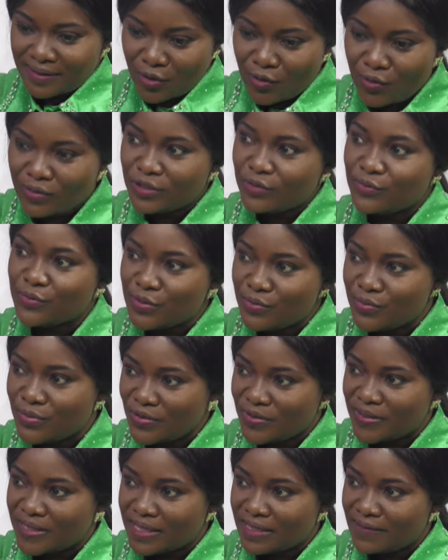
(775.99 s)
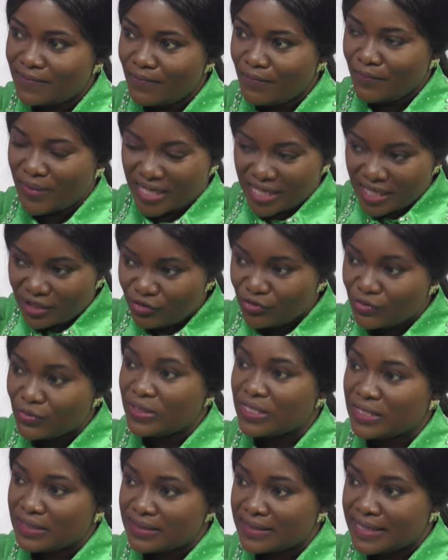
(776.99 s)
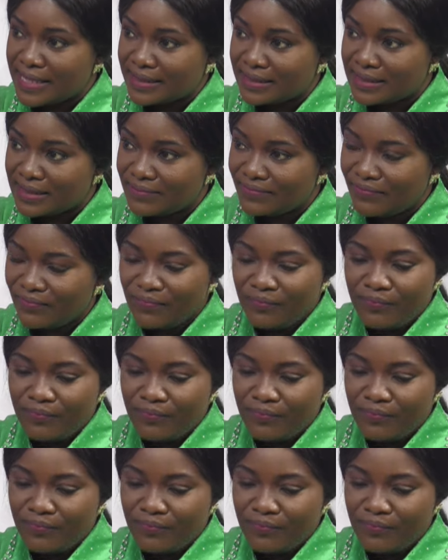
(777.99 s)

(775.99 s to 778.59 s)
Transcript: Gospel music. But the truth is that